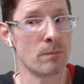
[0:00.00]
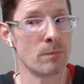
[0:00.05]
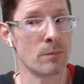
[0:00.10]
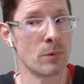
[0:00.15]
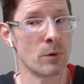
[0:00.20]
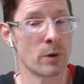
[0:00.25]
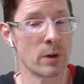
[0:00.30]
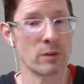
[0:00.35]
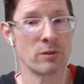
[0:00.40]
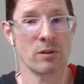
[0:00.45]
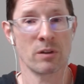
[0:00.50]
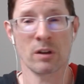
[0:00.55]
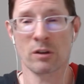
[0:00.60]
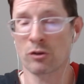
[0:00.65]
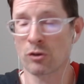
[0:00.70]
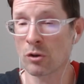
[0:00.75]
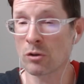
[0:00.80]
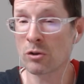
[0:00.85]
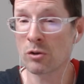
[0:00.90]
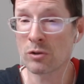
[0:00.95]
Okay, so then
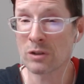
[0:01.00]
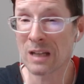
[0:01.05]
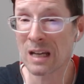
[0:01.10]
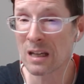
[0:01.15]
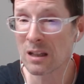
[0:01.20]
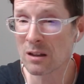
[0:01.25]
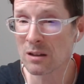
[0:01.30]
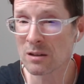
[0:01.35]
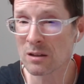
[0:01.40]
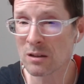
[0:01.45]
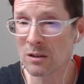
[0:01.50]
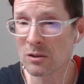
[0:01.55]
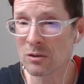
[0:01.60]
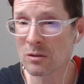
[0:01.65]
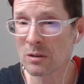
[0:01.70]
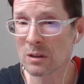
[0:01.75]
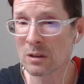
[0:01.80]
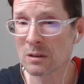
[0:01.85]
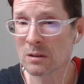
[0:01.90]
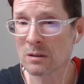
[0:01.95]
should you stay in this
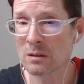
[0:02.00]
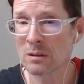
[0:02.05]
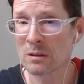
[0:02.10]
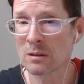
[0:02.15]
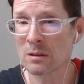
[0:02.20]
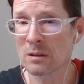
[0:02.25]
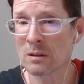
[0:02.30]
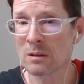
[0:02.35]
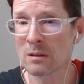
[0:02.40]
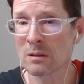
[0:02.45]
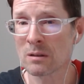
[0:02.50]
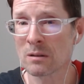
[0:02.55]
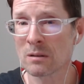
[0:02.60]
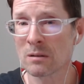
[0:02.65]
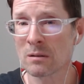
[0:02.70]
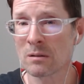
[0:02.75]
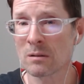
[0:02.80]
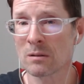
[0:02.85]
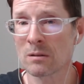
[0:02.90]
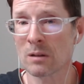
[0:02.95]
industry?
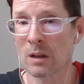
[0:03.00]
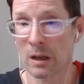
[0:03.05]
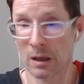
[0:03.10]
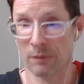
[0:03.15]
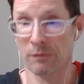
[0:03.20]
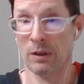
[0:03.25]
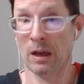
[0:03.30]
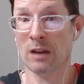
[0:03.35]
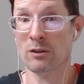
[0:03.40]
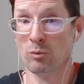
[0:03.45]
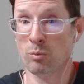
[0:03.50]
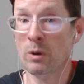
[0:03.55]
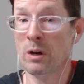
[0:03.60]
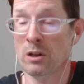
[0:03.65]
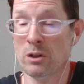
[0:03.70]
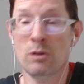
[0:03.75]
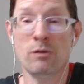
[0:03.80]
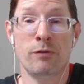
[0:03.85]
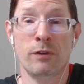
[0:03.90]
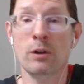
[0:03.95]
Like, if that's where
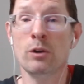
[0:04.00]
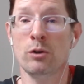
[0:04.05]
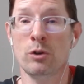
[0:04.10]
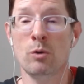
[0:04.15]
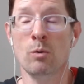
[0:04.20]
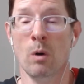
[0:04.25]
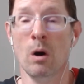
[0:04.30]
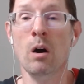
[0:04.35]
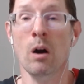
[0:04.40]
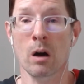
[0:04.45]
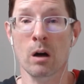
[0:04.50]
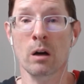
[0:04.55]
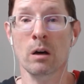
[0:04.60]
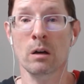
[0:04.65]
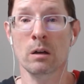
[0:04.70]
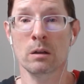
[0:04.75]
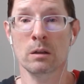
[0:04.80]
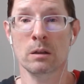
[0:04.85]
you feel you are,